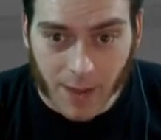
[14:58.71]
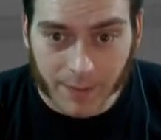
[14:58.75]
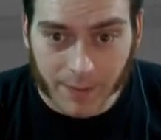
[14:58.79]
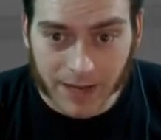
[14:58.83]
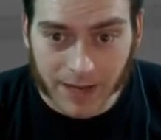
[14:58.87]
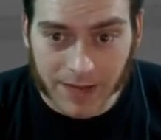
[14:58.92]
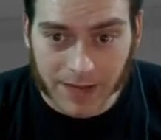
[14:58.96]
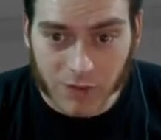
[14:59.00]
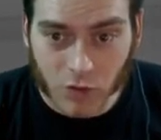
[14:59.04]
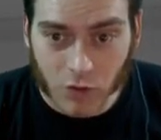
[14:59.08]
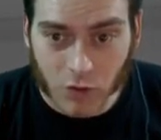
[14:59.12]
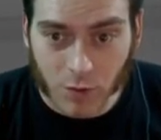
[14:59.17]
I
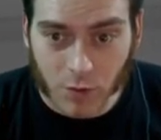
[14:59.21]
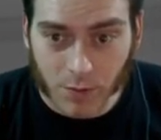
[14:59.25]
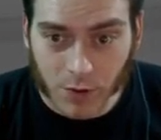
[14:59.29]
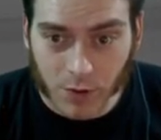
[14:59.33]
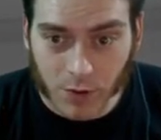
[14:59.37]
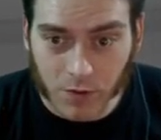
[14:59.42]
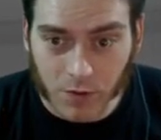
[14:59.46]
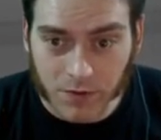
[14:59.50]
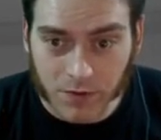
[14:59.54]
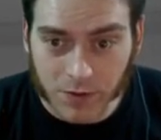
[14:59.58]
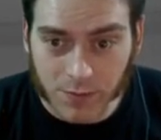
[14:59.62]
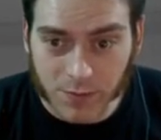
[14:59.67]
believe it will
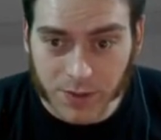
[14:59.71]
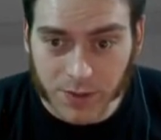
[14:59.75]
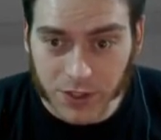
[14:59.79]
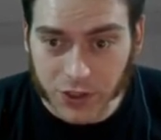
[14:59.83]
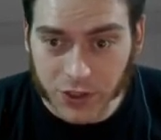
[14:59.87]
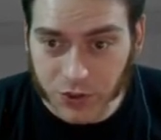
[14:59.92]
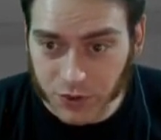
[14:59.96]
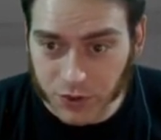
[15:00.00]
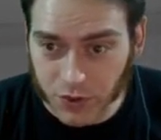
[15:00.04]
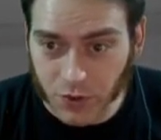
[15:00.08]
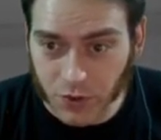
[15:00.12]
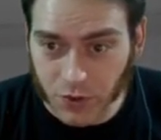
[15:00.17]
prove to be a
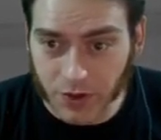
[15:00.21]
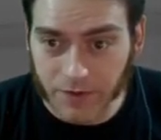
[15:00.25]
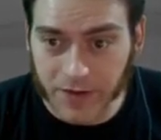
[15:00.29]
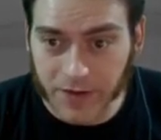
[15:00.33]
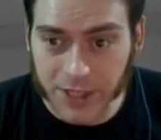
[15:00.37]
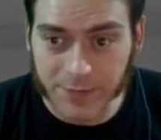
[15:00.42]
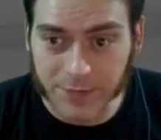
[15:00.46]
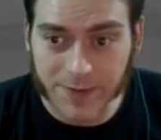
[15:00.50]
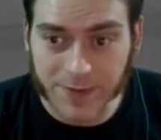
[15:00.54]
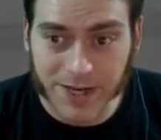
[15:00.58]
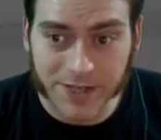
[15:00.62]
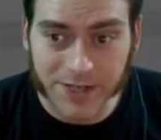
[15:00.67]
shrewd
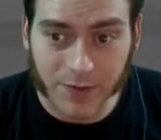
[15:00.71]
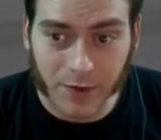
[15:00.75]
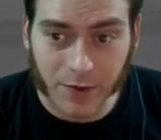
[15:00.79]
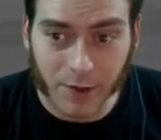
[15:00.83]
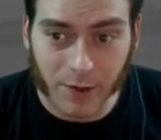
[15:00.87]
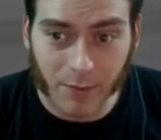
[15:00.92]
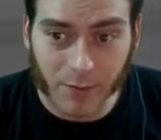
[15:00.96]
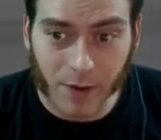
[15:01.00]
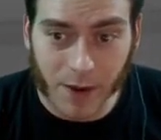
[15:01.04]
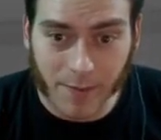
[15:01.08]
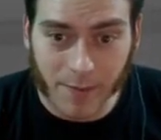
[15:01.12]
investment as rental